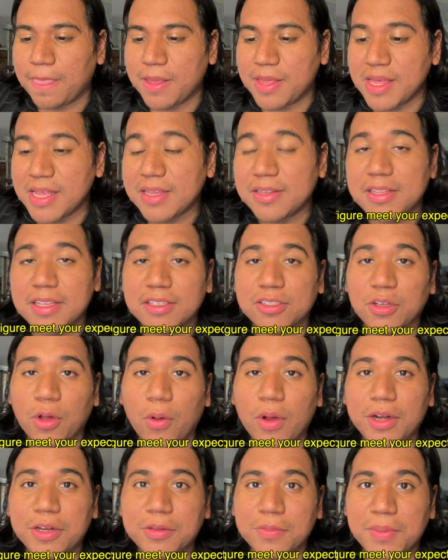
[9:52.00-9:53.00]
is this
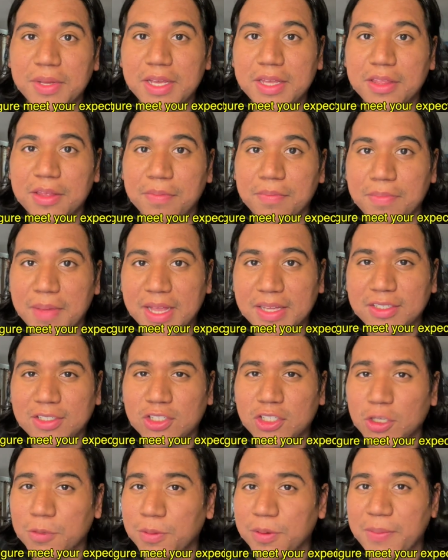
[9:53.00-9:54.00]
going to be the best
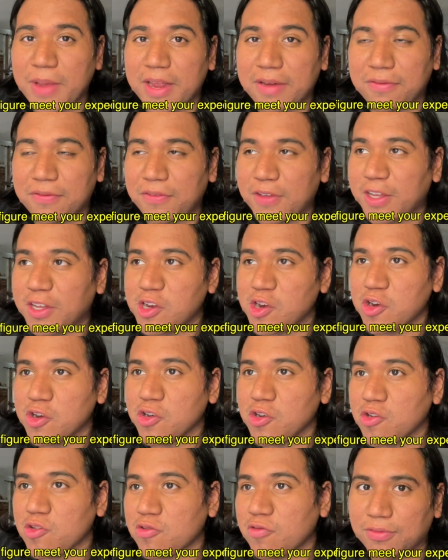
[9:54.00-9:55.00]
Superman
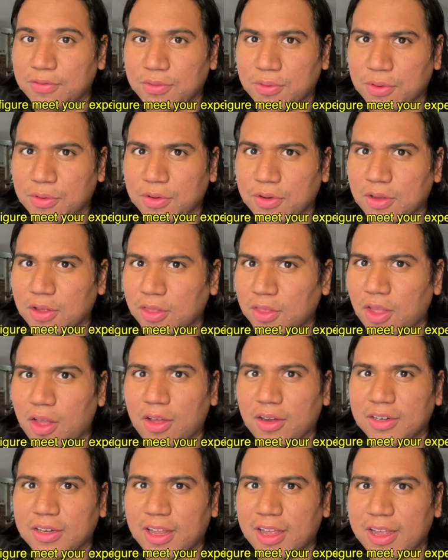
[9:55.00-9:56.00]
figure for a
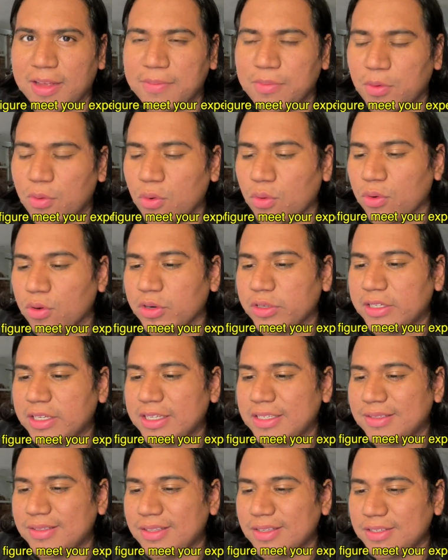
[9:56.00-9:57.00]
long time, or
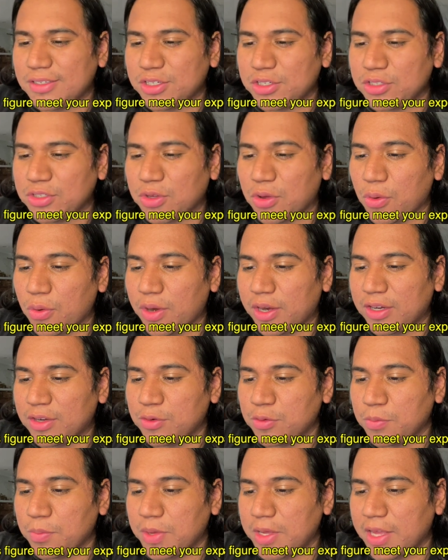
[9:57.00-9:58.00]
is this just going
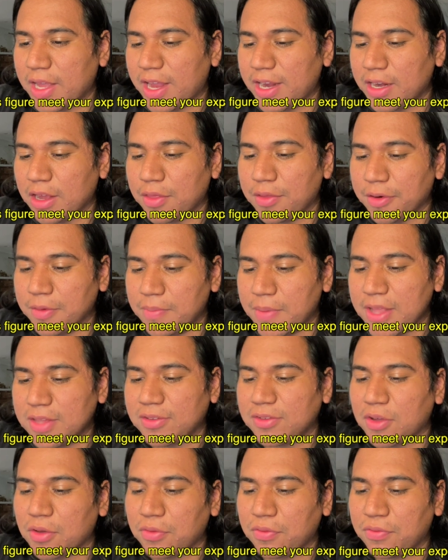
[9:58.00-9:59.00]
to be another
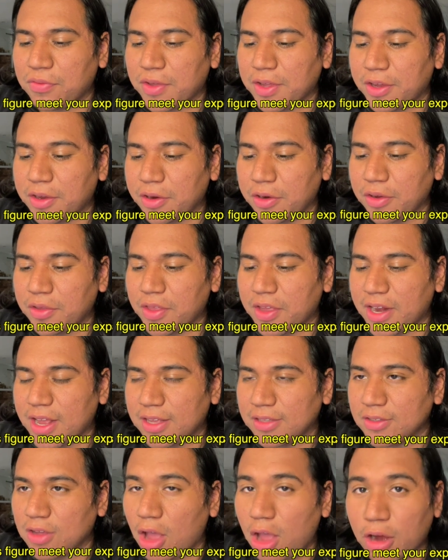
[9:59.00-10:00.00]
Mezco figure that
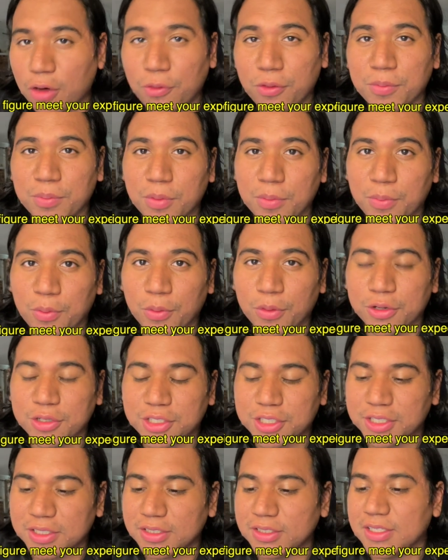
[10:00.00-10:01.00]
has awkward
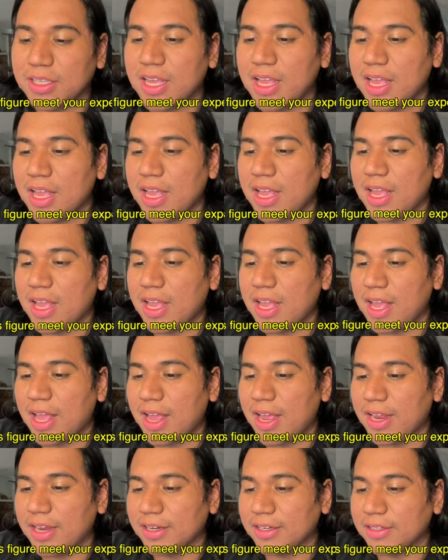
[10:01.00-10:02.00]
proportions
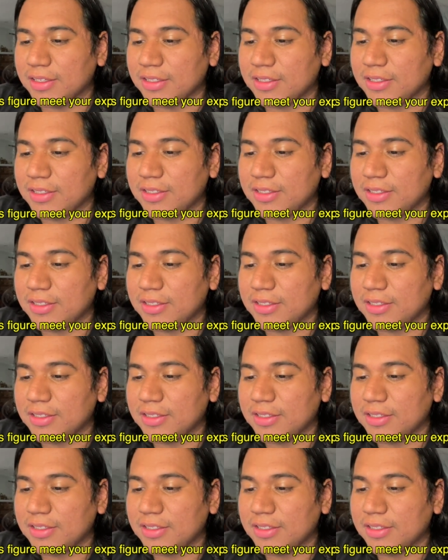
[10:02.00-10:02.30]
and